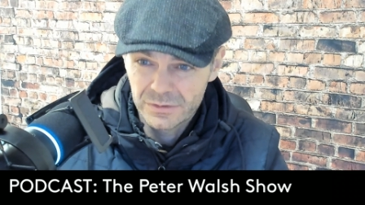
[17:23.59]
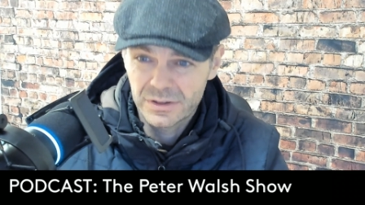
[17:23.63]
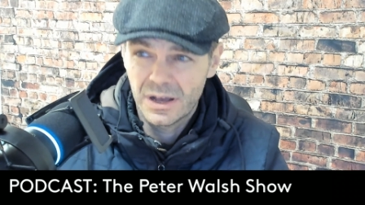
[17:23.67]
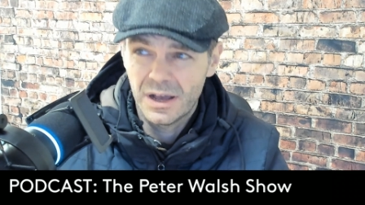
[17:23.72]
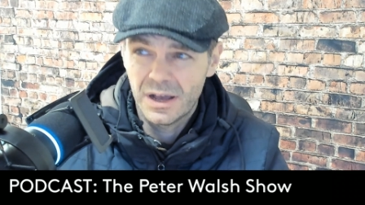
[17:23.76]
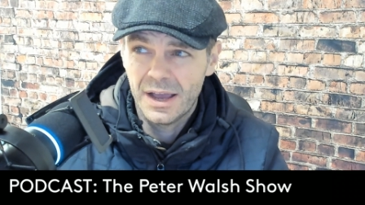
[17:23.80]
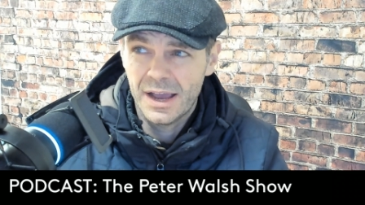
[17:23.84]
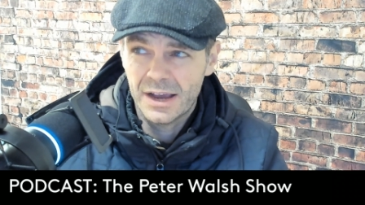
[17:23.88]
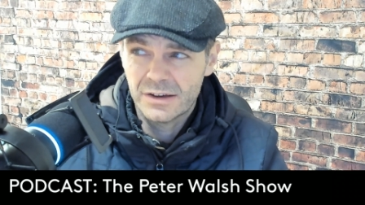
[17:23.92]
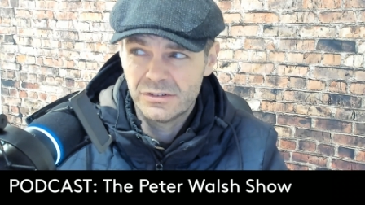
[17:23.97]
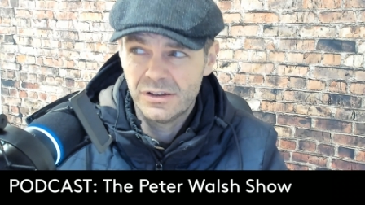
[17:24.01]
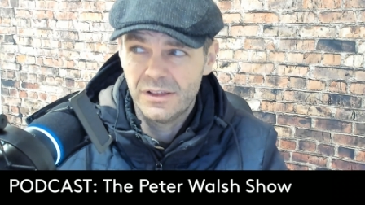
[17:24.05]
I
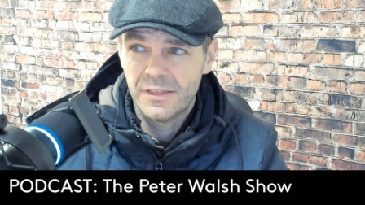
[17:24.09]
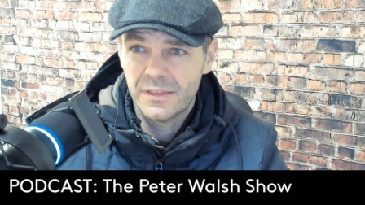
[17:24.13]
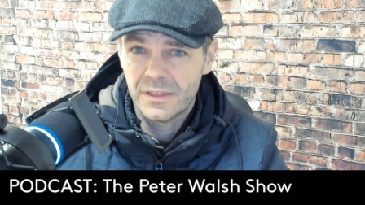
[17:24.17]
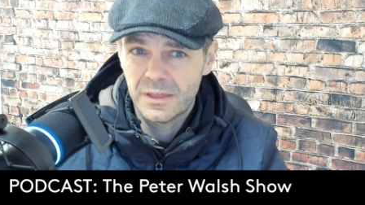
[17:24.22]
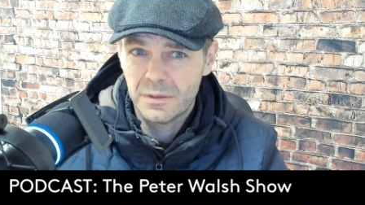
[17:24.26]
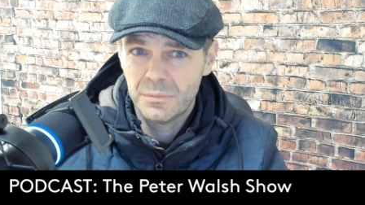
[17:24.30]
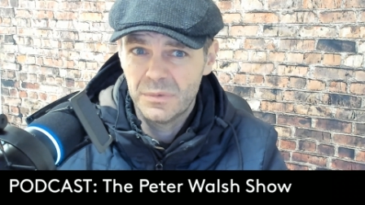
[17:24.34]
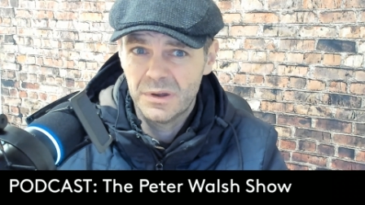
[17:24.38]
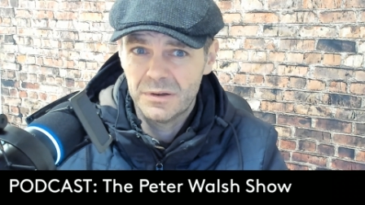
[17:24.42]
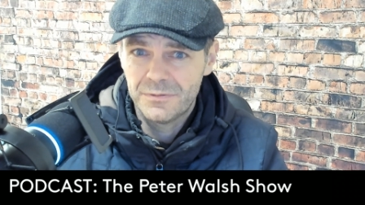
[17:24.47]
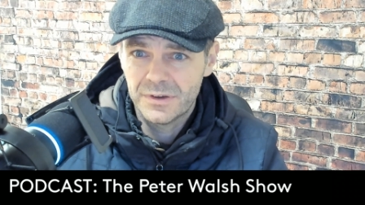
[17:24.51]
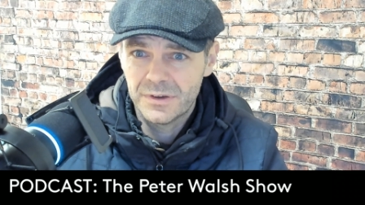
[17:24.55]
actually think that
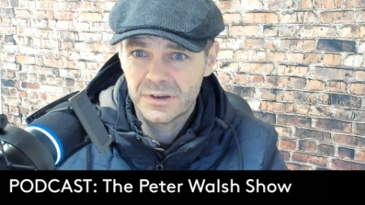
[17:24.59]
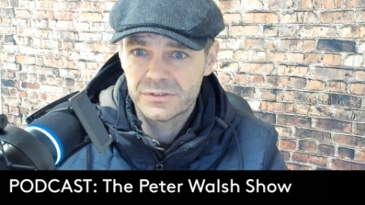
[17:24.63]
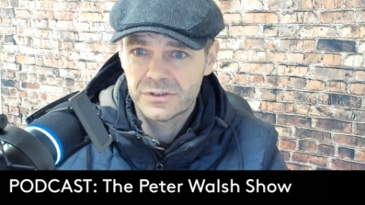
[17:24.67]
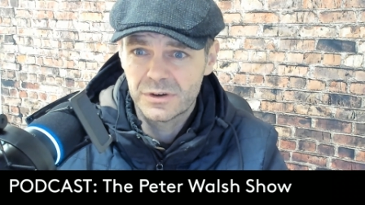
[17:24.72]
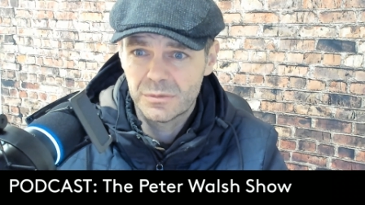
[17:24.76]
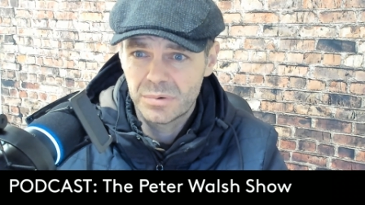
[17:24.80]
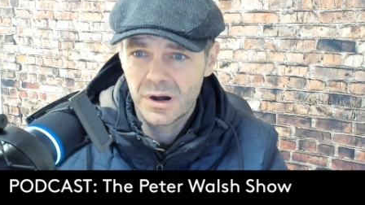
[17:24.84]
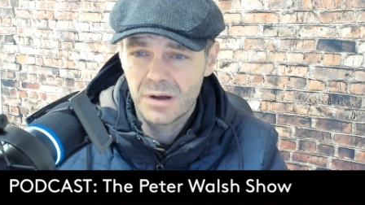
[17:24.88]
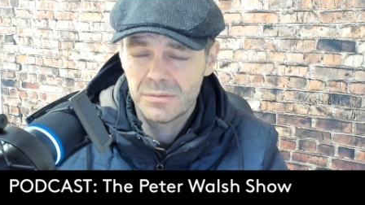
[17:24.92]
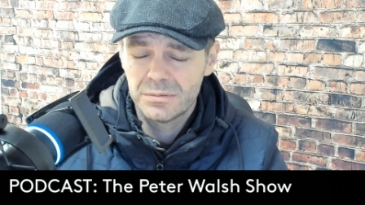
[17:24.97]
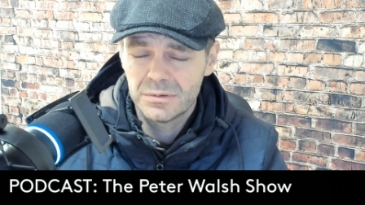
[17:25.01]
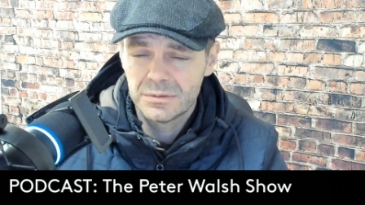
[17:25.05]
might fix our
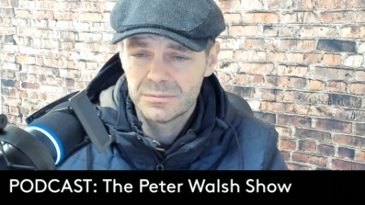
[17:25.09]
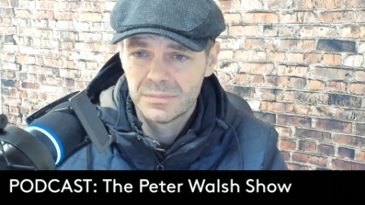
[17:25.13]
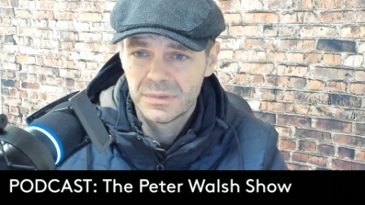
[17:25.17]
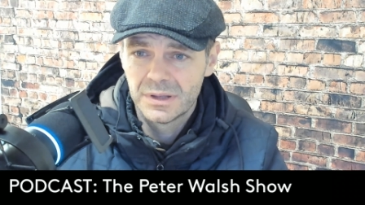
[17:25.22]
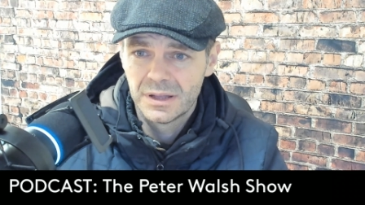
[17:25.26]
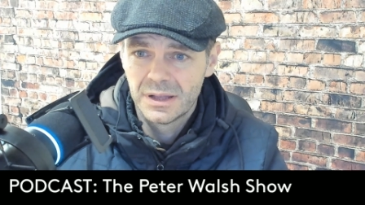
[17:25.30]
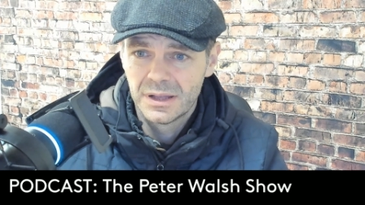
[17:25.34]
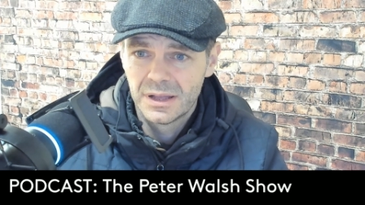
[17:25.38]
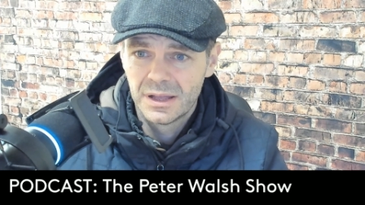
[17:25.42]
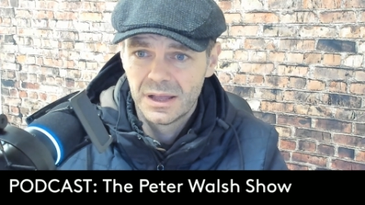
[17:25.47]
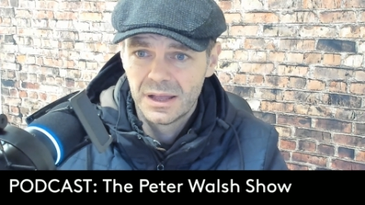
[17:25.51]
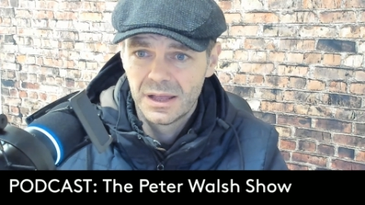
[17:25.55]
problem.
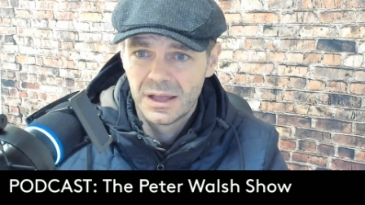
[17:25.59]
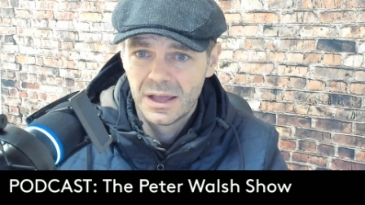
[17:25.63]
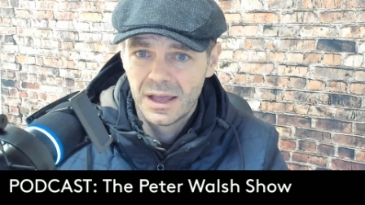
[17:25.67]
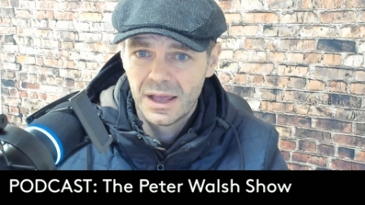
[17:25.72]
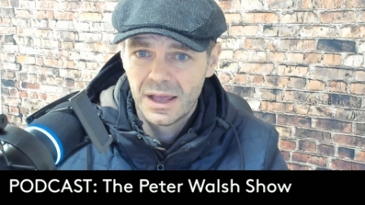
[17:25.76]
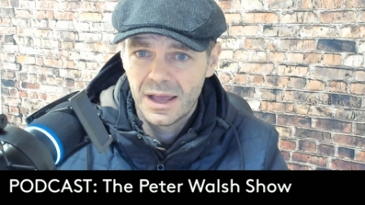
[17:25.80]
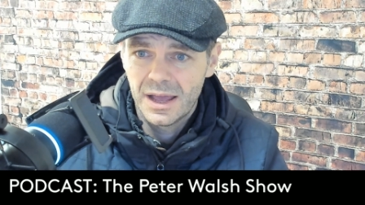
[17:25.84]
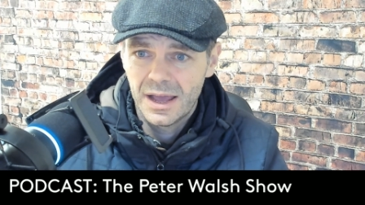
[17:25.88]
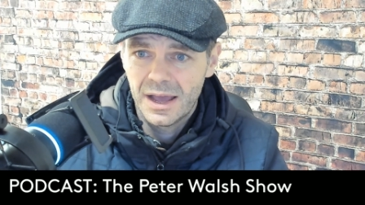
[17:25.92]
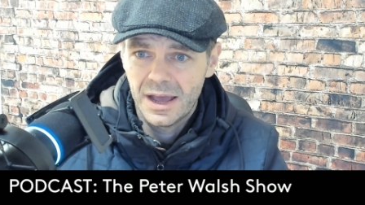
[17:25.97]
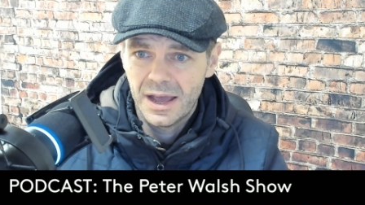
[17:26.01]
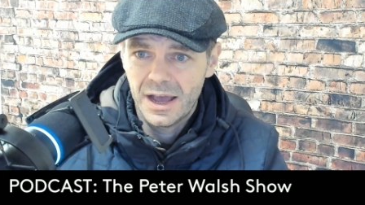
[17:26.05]

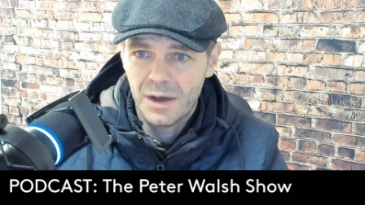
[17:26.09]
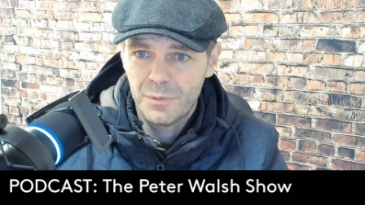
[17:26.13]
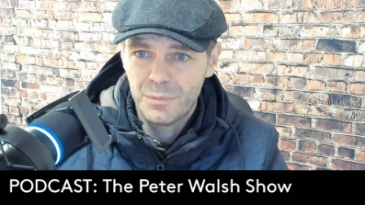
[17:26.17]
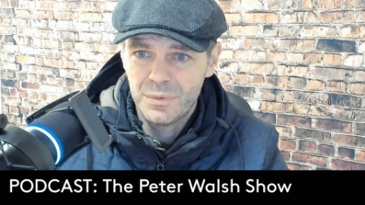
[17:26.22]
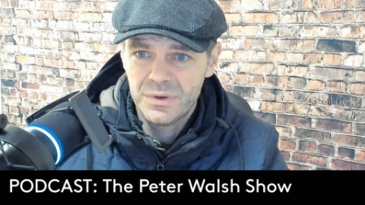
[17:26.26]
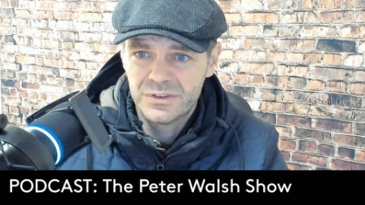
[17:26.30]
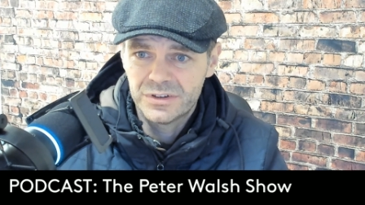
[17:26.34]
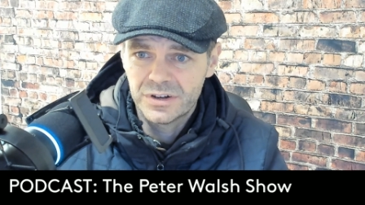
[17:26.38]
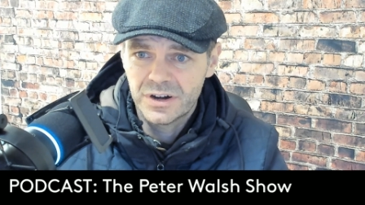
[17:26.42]
And we started